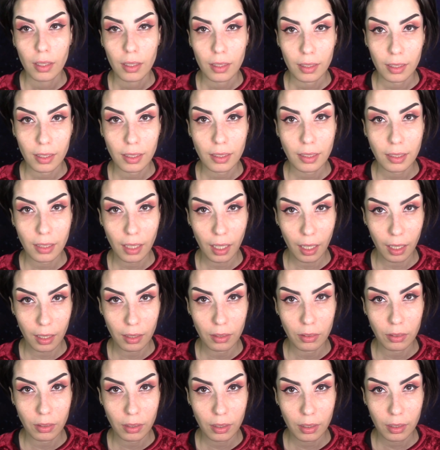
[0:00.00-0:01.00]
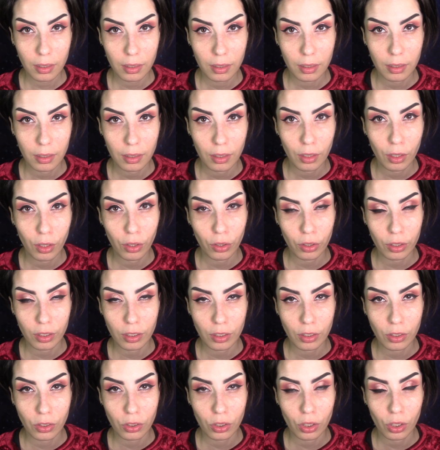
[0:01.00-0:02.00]
This eye look
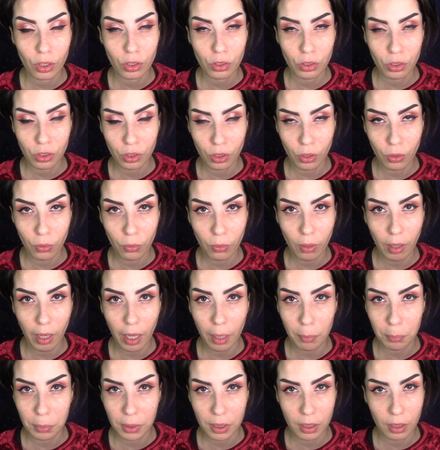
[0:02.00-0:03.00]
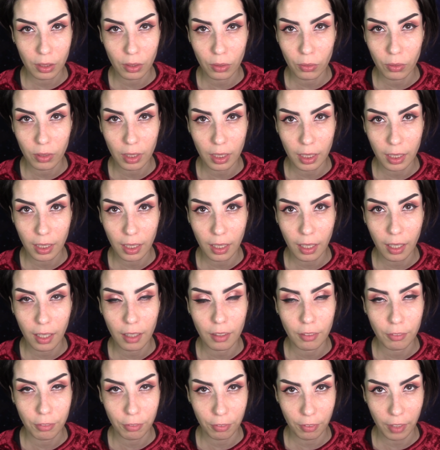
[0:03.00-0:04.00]
looks so absolutely
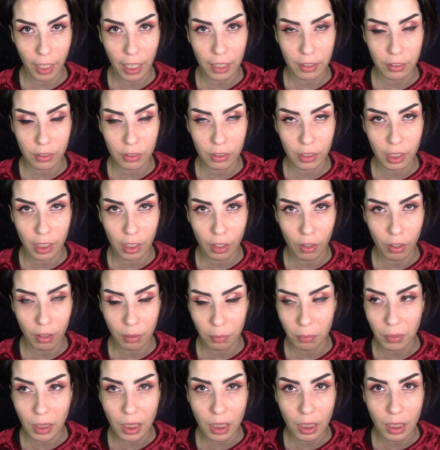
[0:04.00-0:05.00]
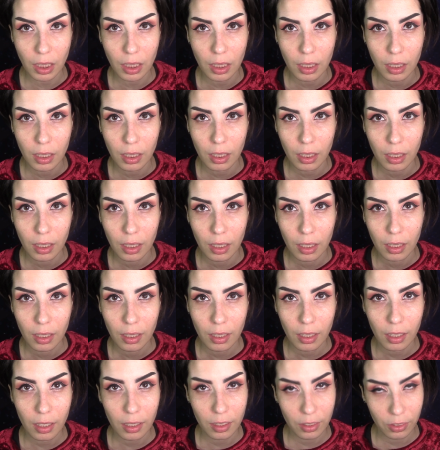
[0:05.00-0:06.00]
unflattering on me.
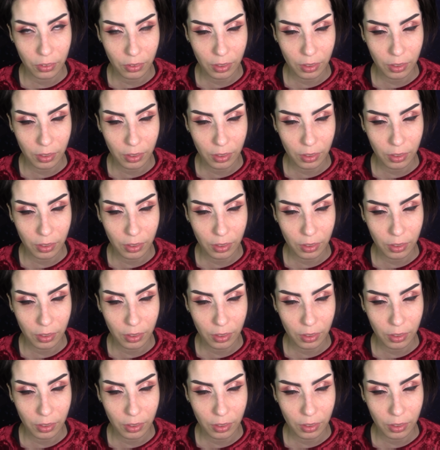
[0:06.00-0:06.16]
It's